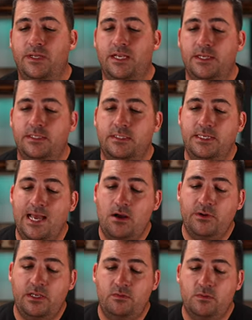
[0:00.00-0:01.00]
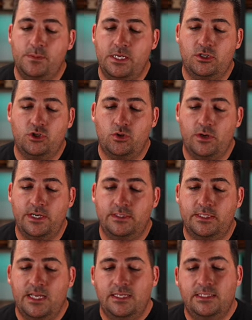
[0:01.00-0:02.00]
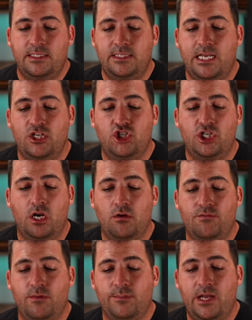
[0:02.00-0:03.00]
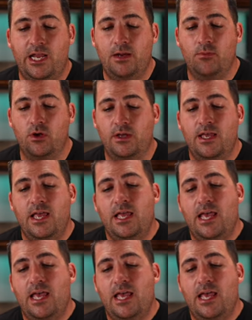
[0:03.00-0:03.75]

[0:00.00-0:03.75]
because now it gives me a choice to say share from camera,